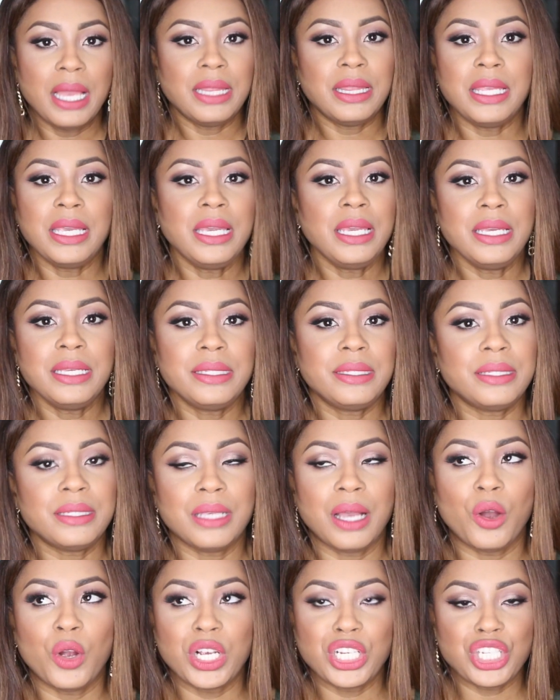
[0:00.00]
these,
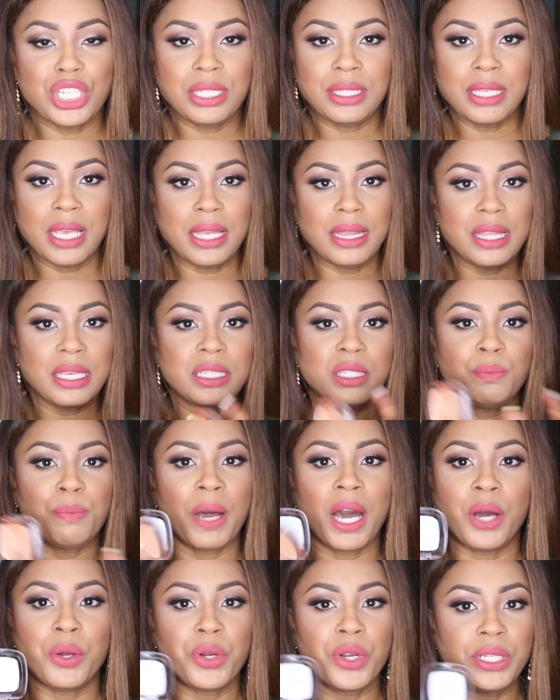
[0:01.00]
or I should say this
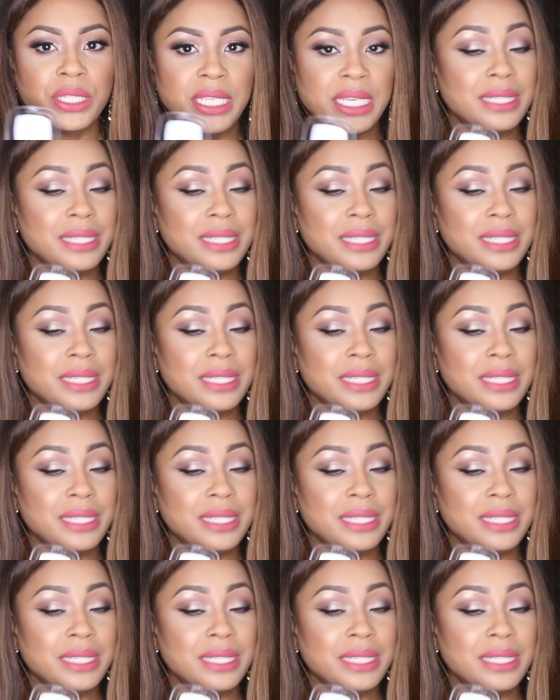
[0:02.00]
powder,